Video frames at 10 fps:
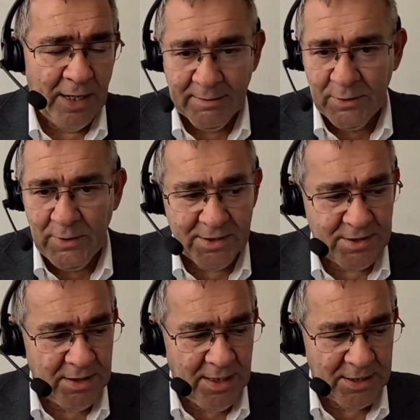Right, I'm going to
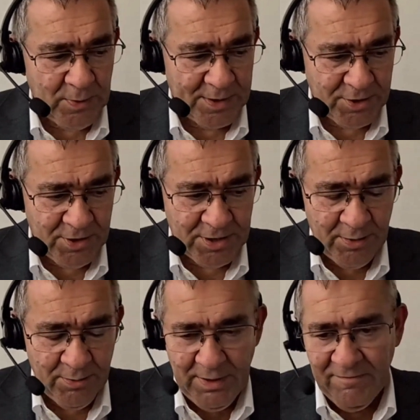answer the last question.
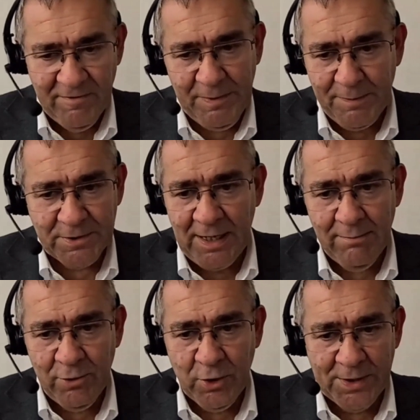So even if people
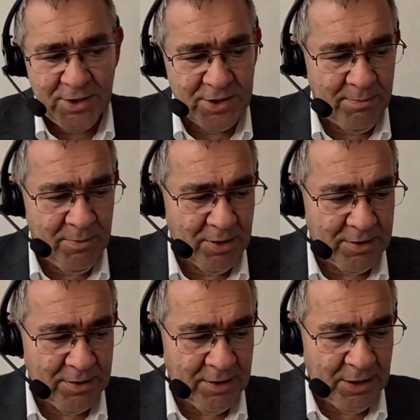type more questions, I'm
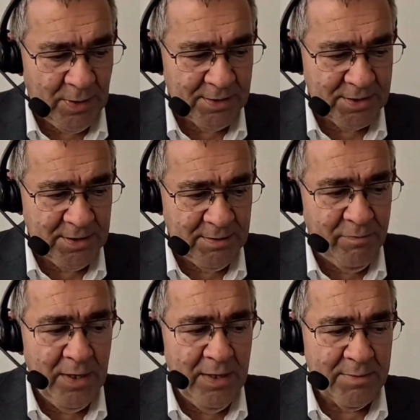not going to answer
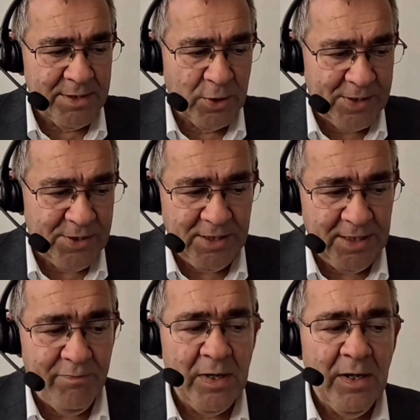them. There's a
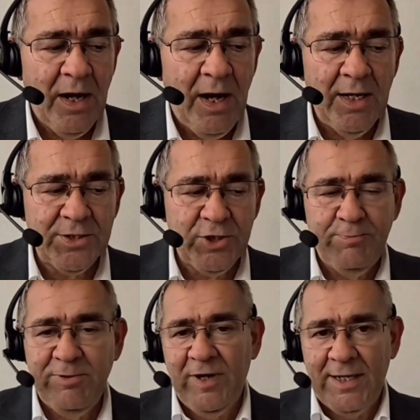question here. Are
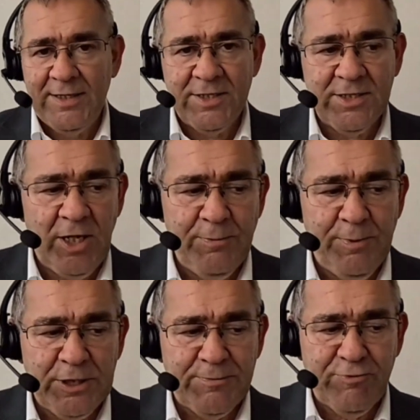supervisors
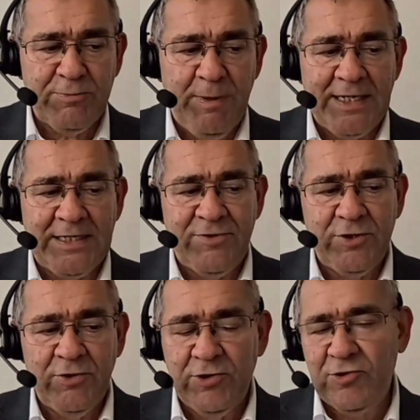open to
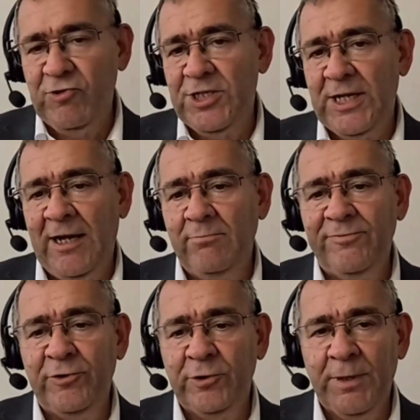prospective students reaching
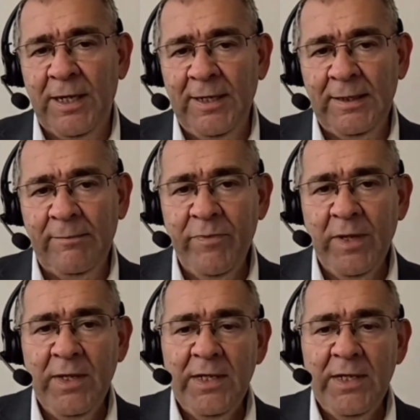out before applying?